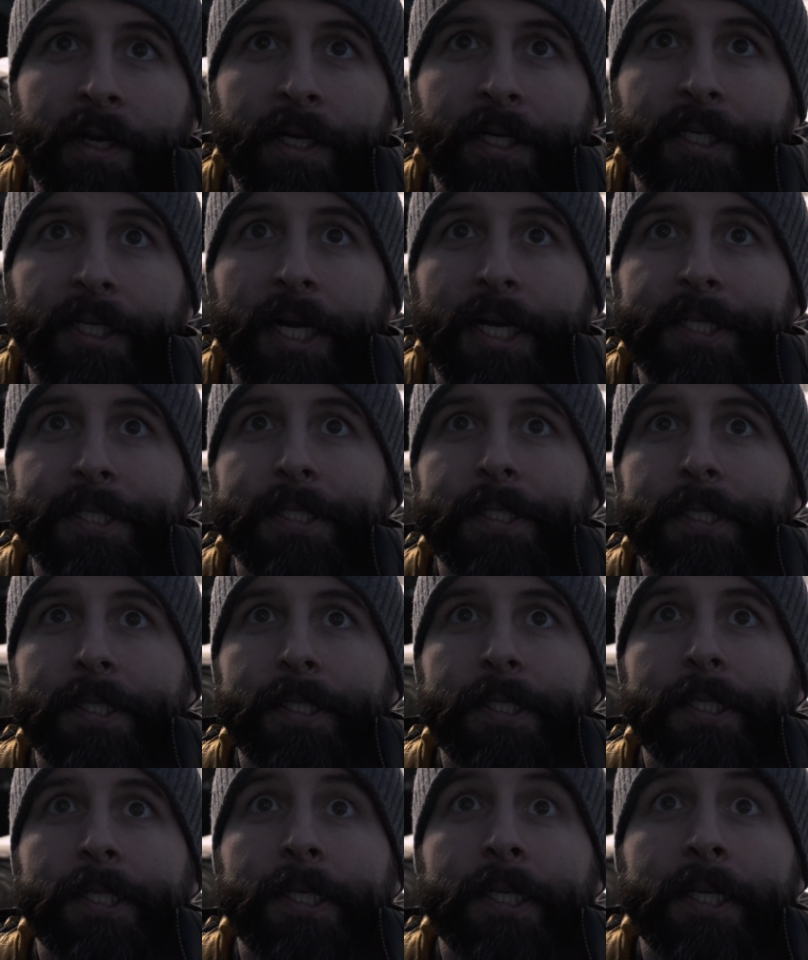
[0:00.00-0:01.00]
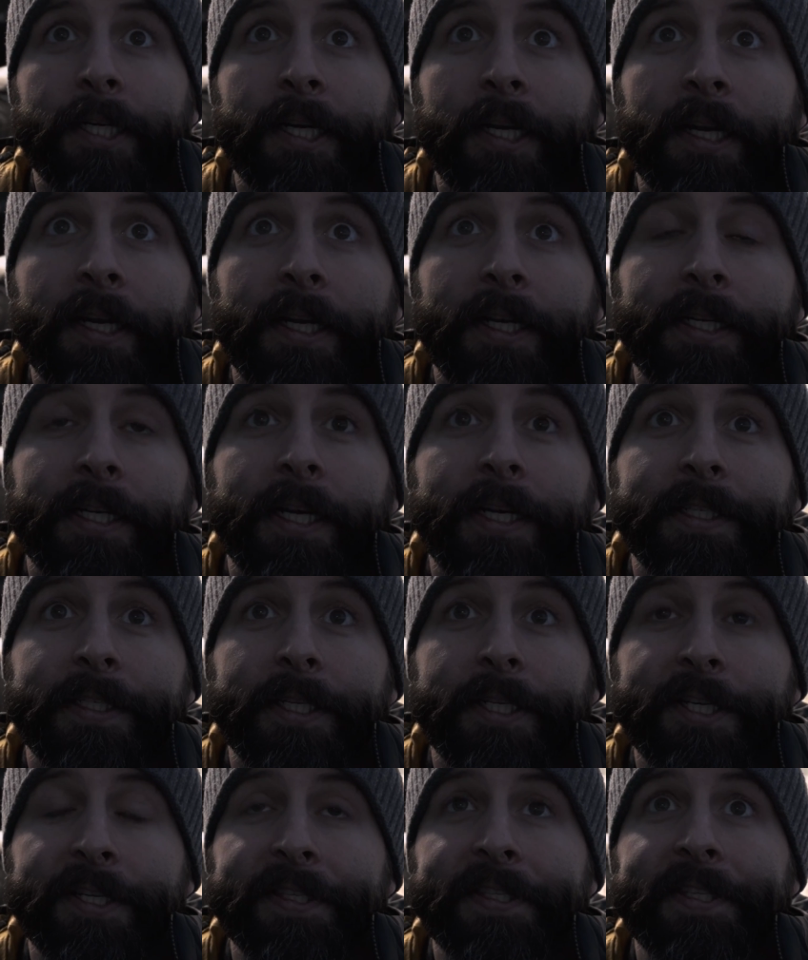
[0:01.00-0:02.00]
Guys,
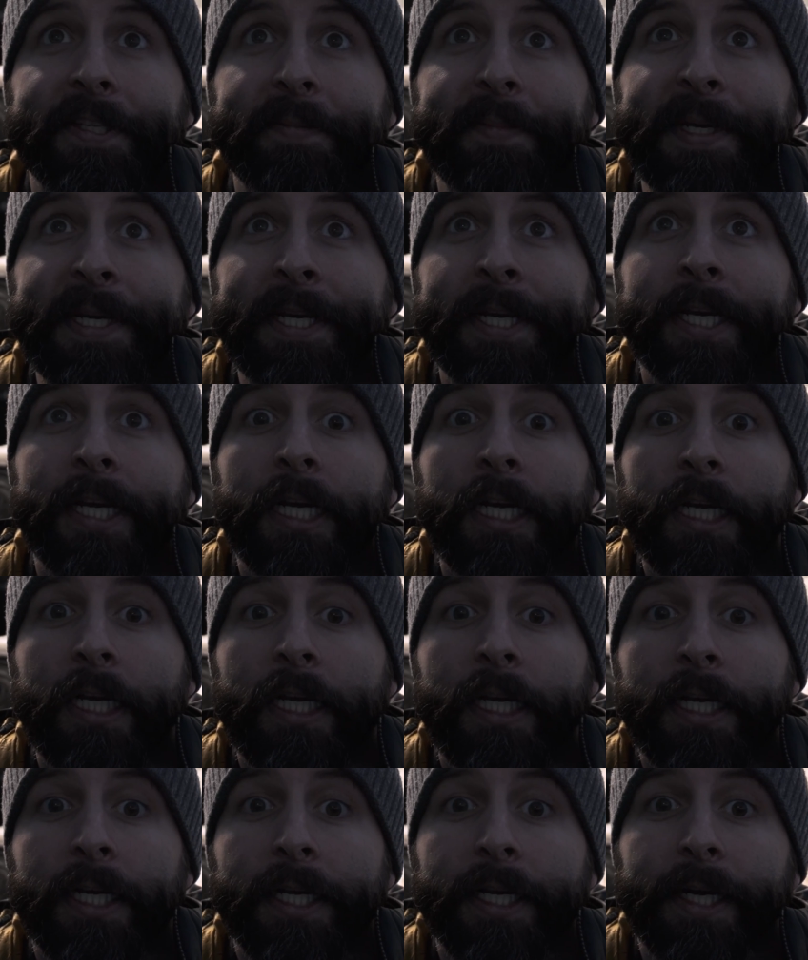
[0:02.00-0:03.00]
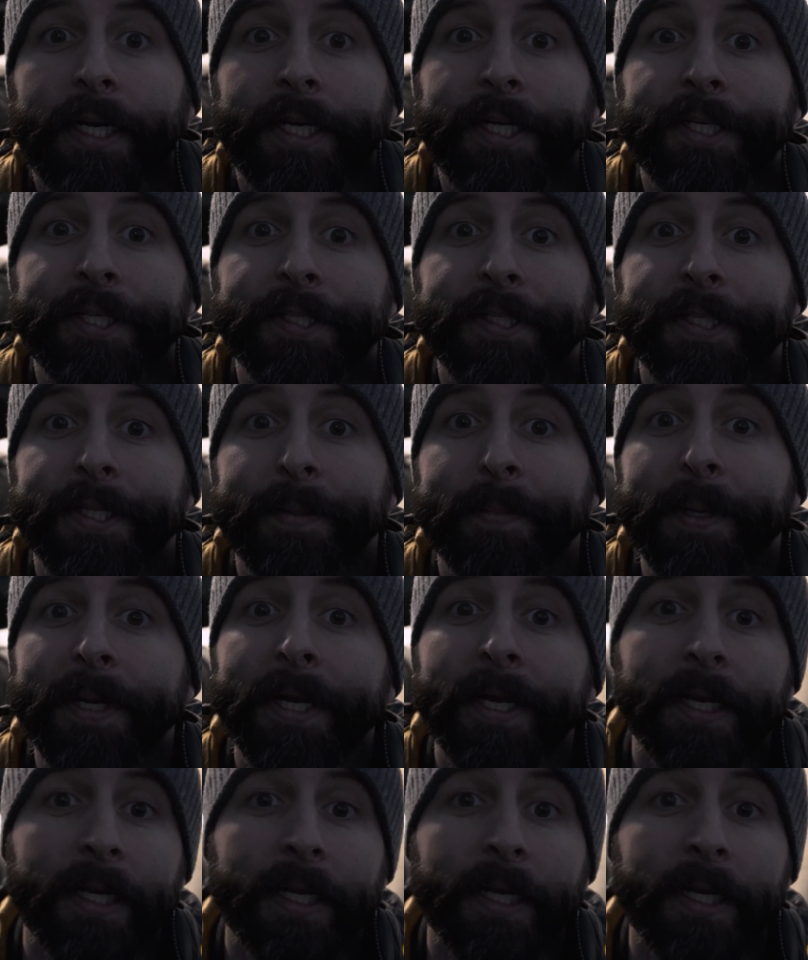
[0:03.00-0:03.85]
can you see me? Can you see me?